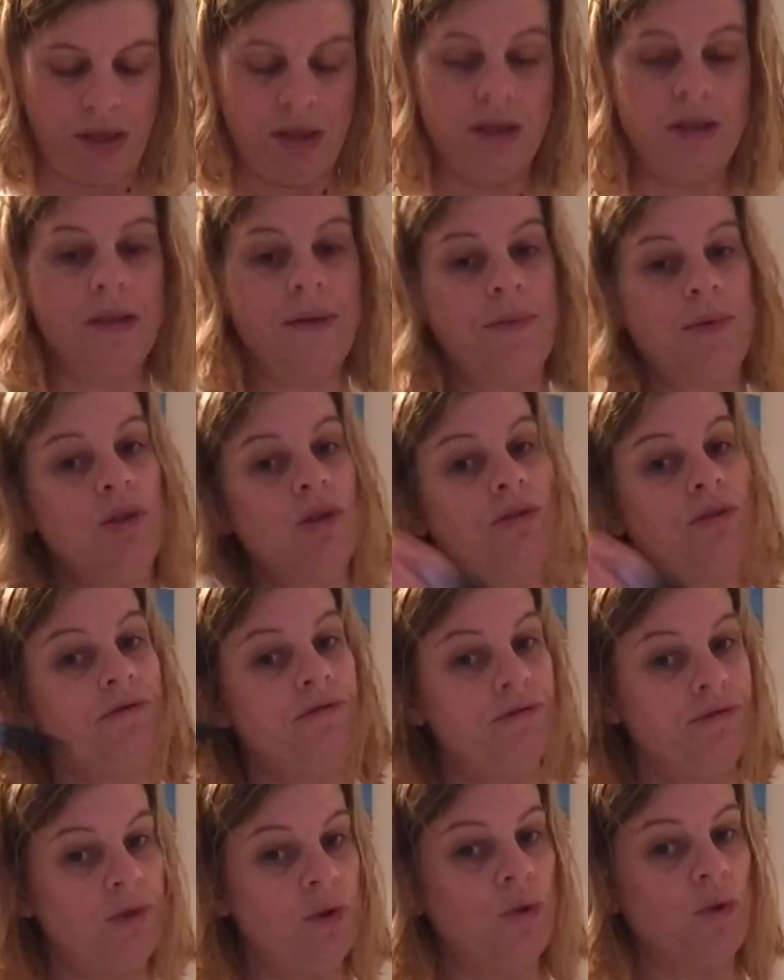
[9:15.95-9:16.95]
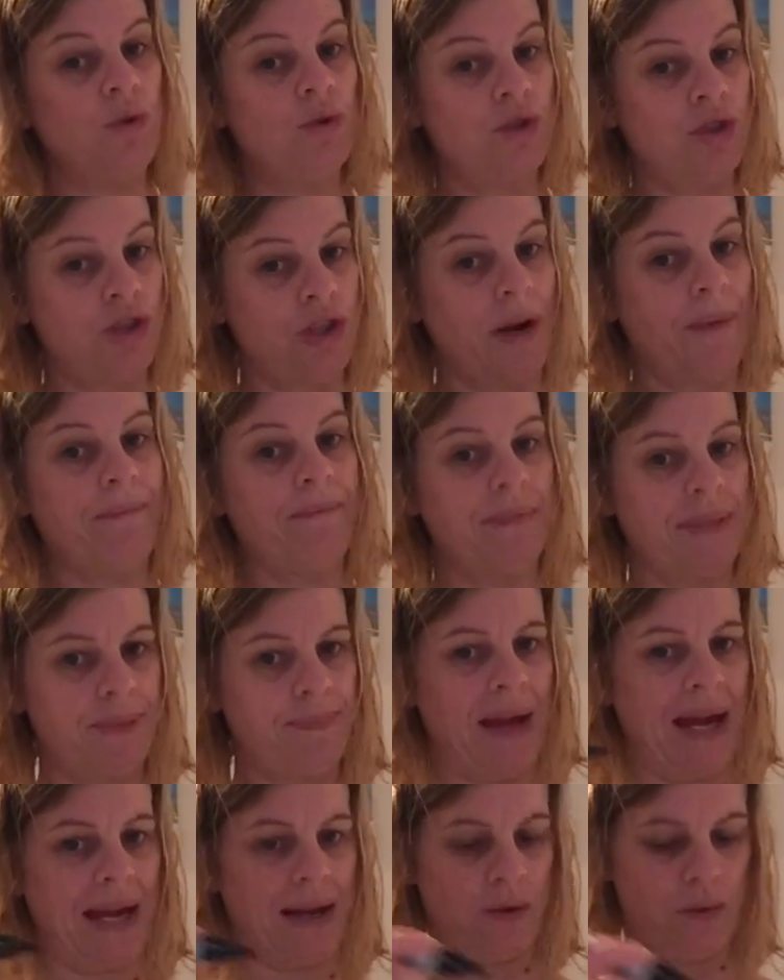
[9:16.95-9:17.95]
so I'm going to do 4 jumps
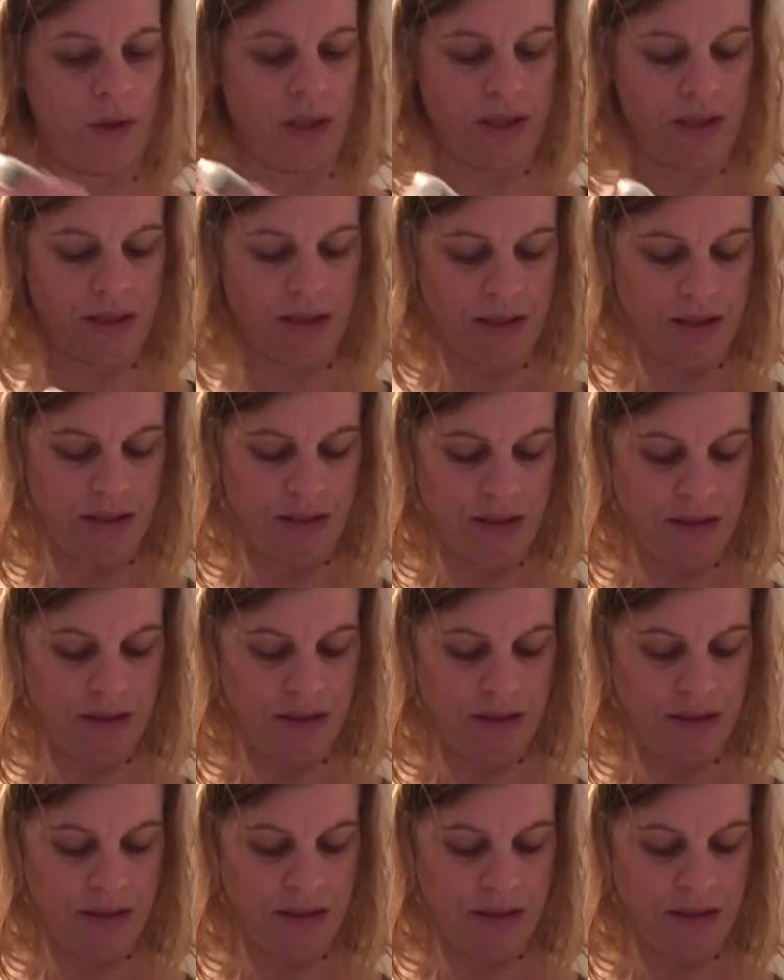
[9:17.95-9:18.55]
backwards.